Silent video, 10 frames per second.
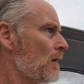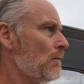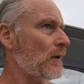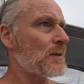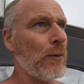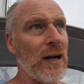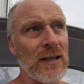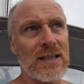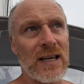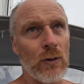But
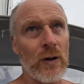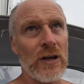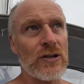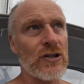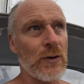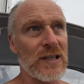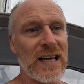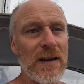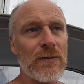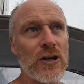Brendan said all you used to do is
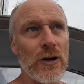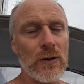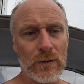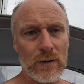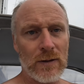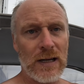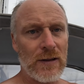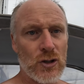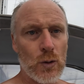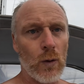heave to, let
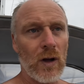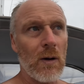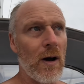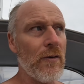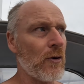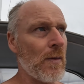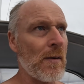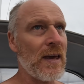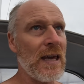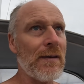the squall go over and
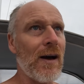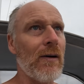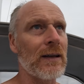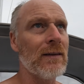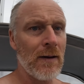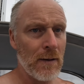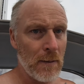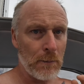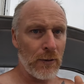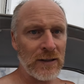then keep going.
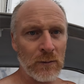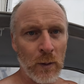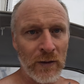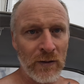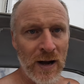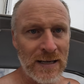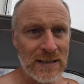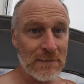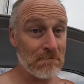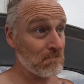Brendan won the
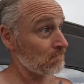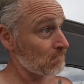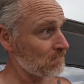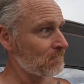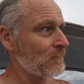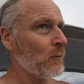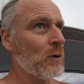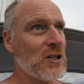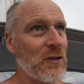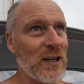race.
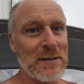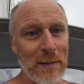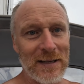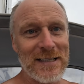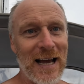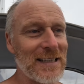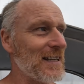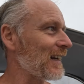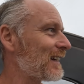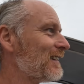Which you think is a better
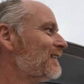tactic?